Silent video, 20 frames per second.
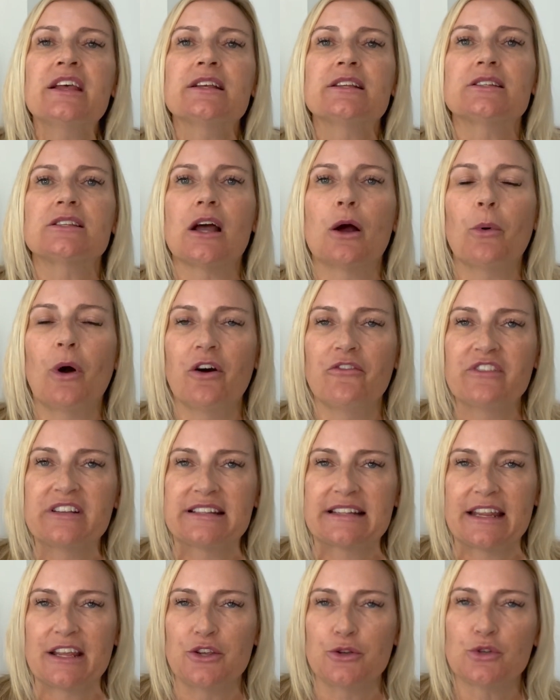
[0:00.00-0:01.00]
So
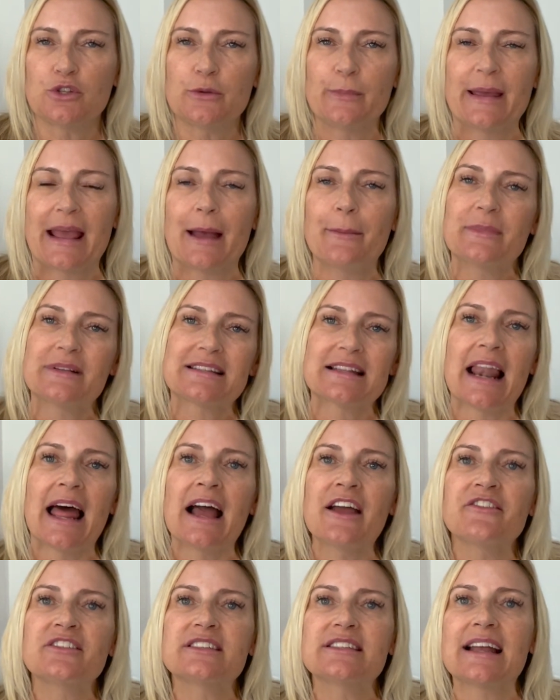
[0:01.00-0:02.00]
obviously it used to be Emma's
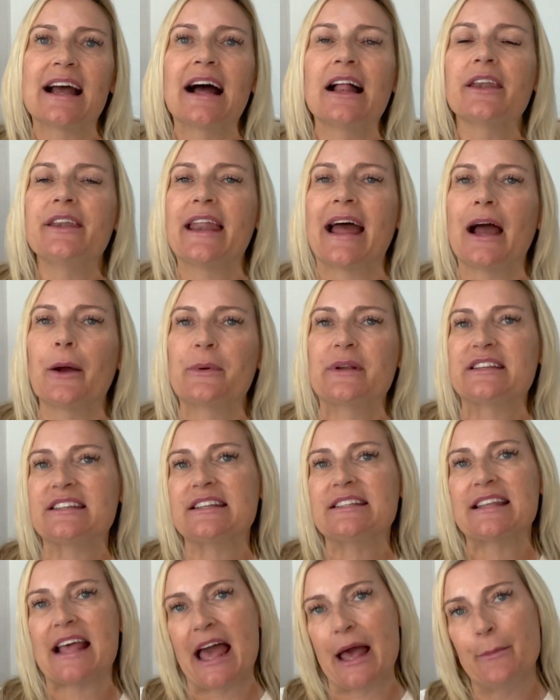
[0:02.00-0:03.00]
Lifestyle, now it
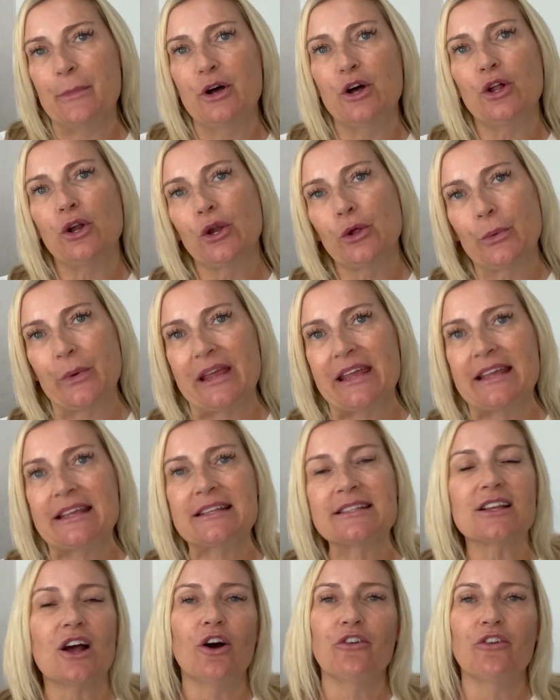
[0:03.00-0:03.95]
is Emma Louise.